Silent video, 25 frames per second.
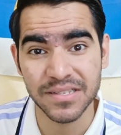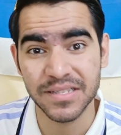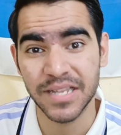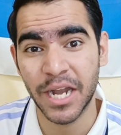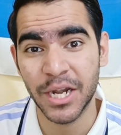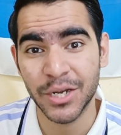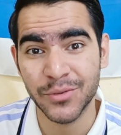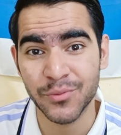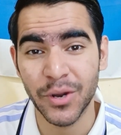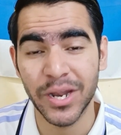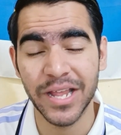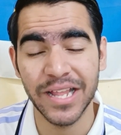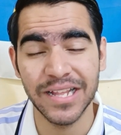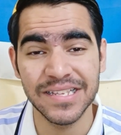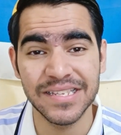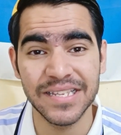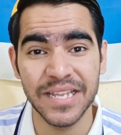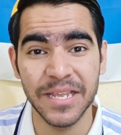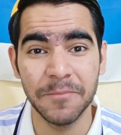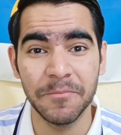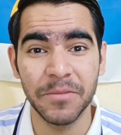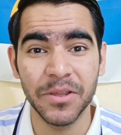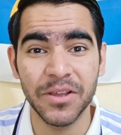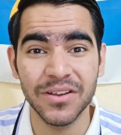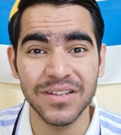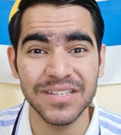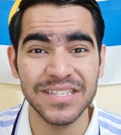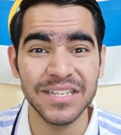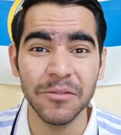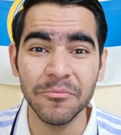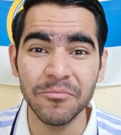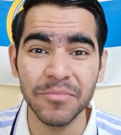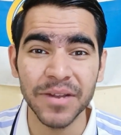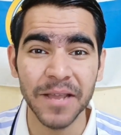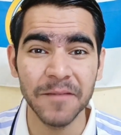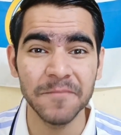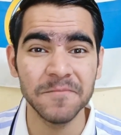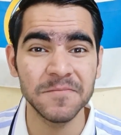That's what I'll say. Because
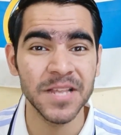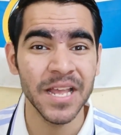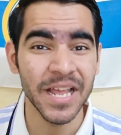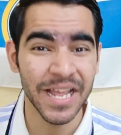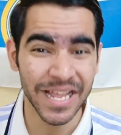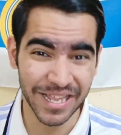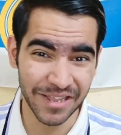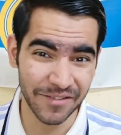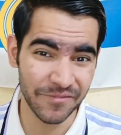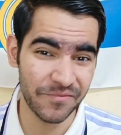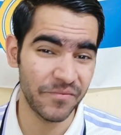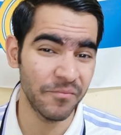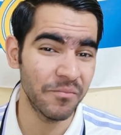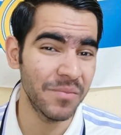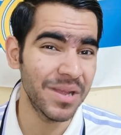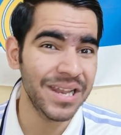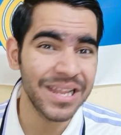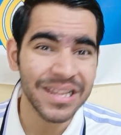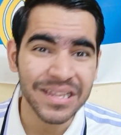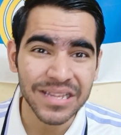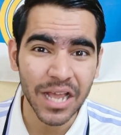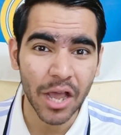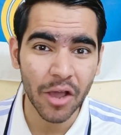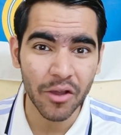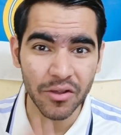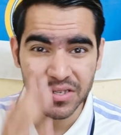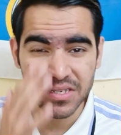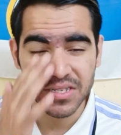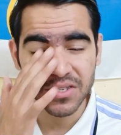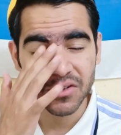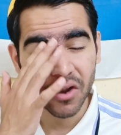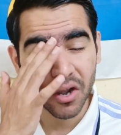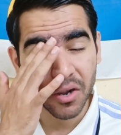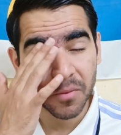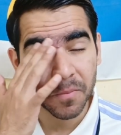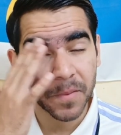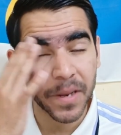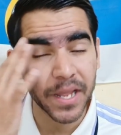sometimes if Militao is
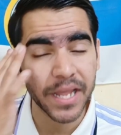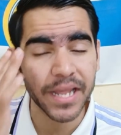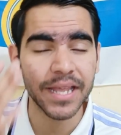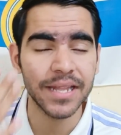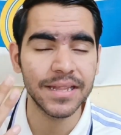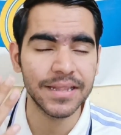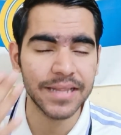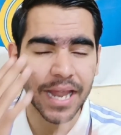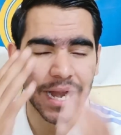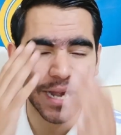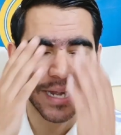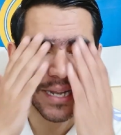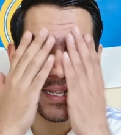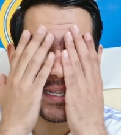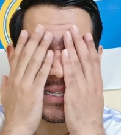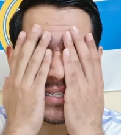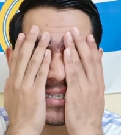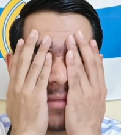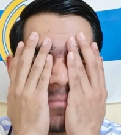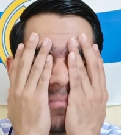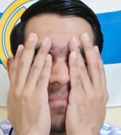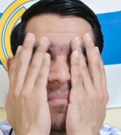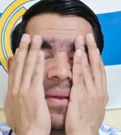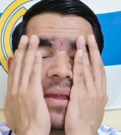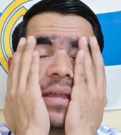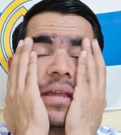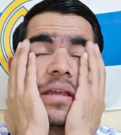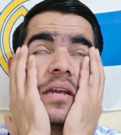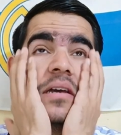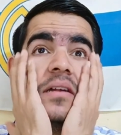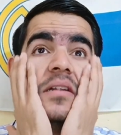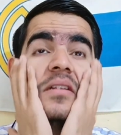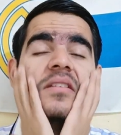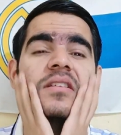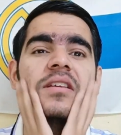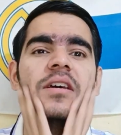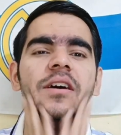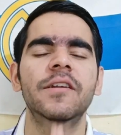not playing, and that is a big
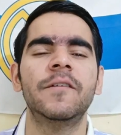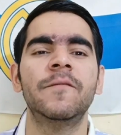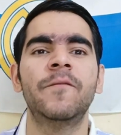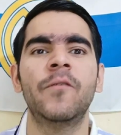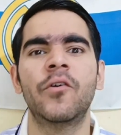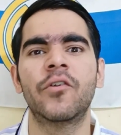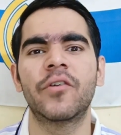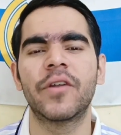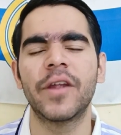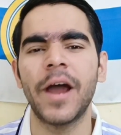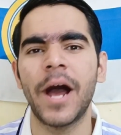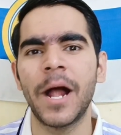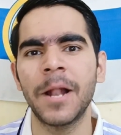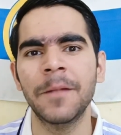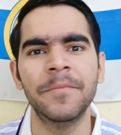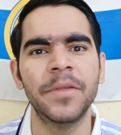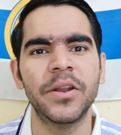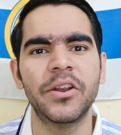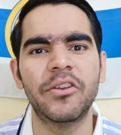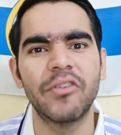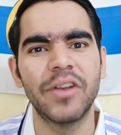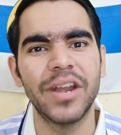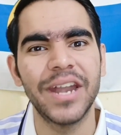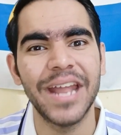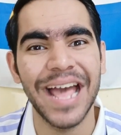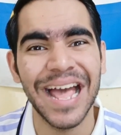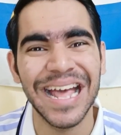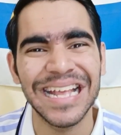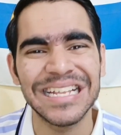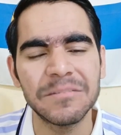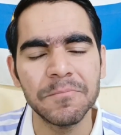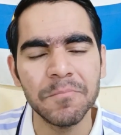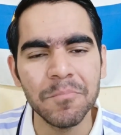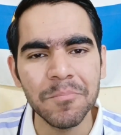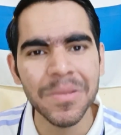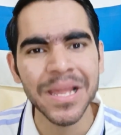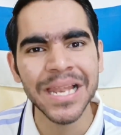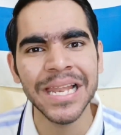concern for Real Madrid as
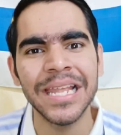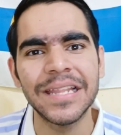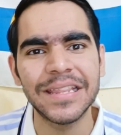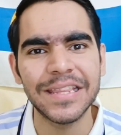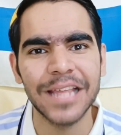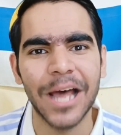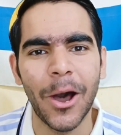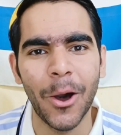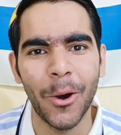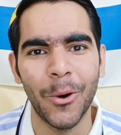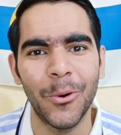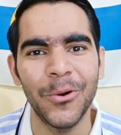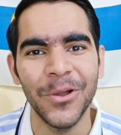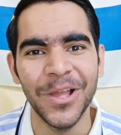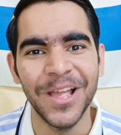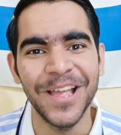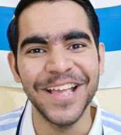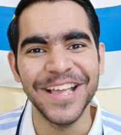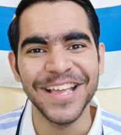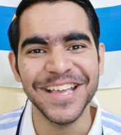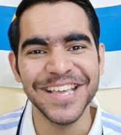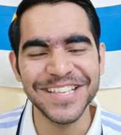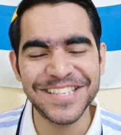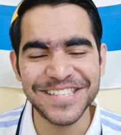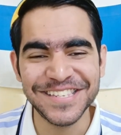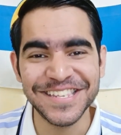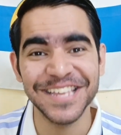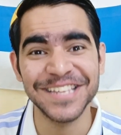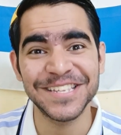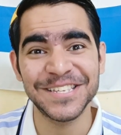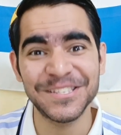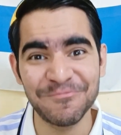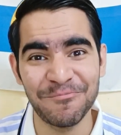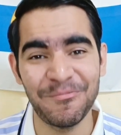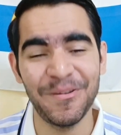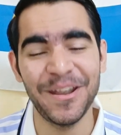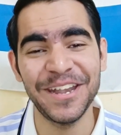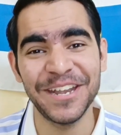Militao is
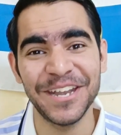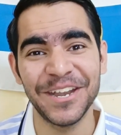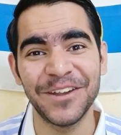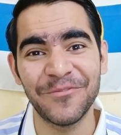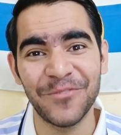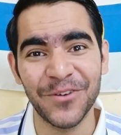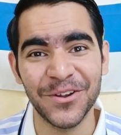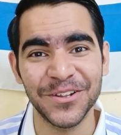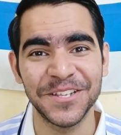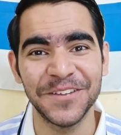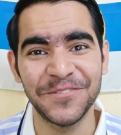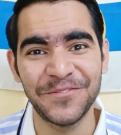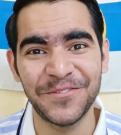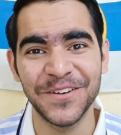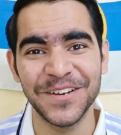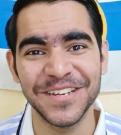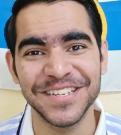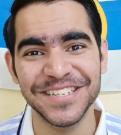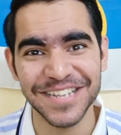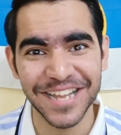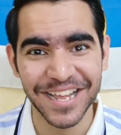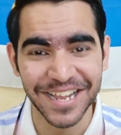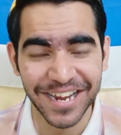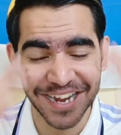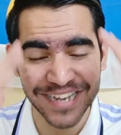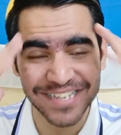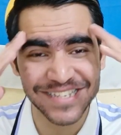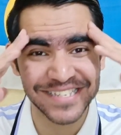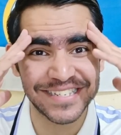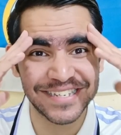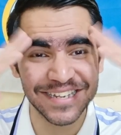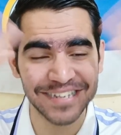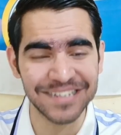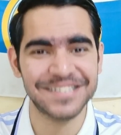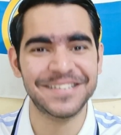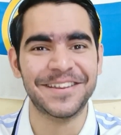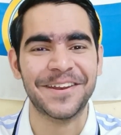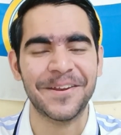suspended for the first leg. I
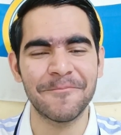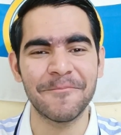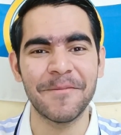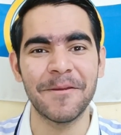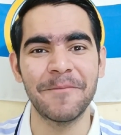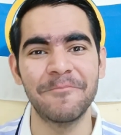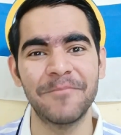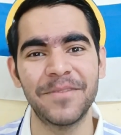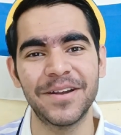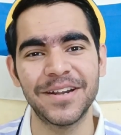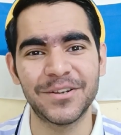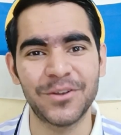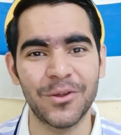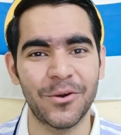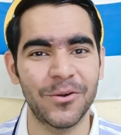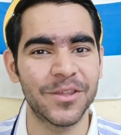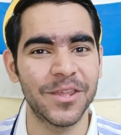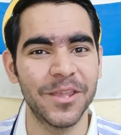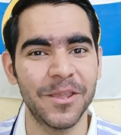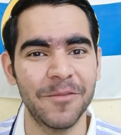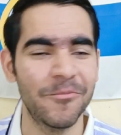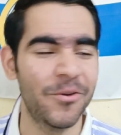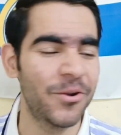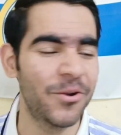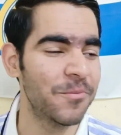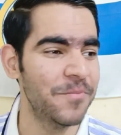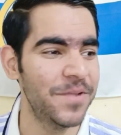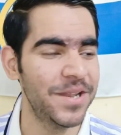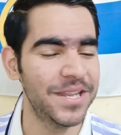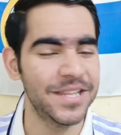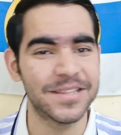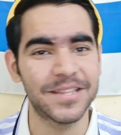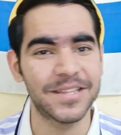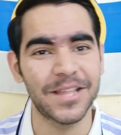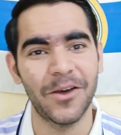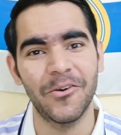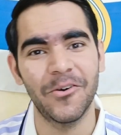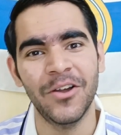just remember talking about
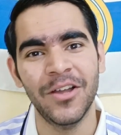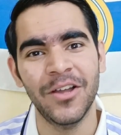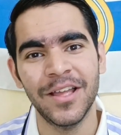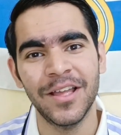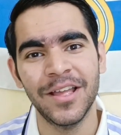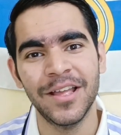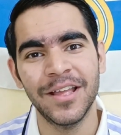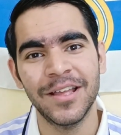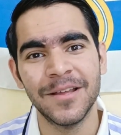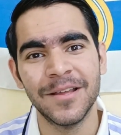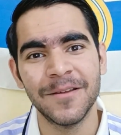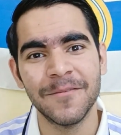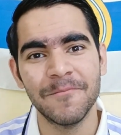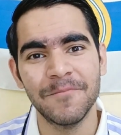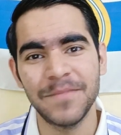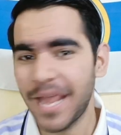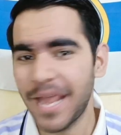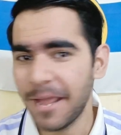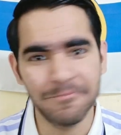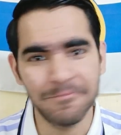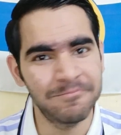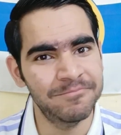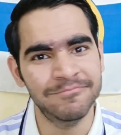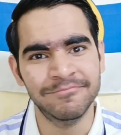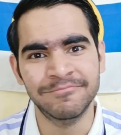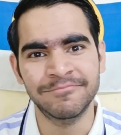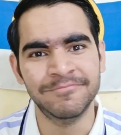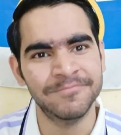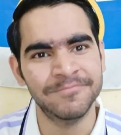Militao. Damn.